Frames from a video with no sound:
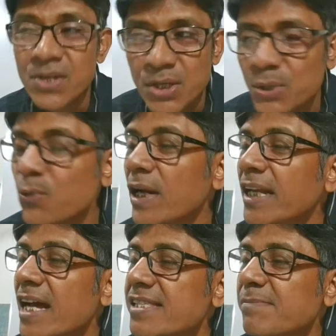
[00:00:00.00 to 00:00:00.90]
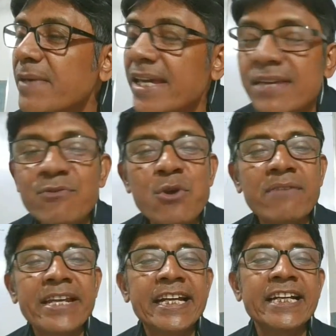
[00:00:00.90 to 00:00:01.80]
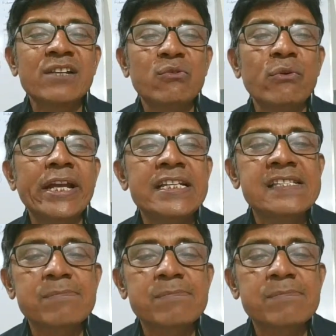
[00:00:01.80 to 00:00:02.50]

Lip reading: You can ask me if you have any kind of queries.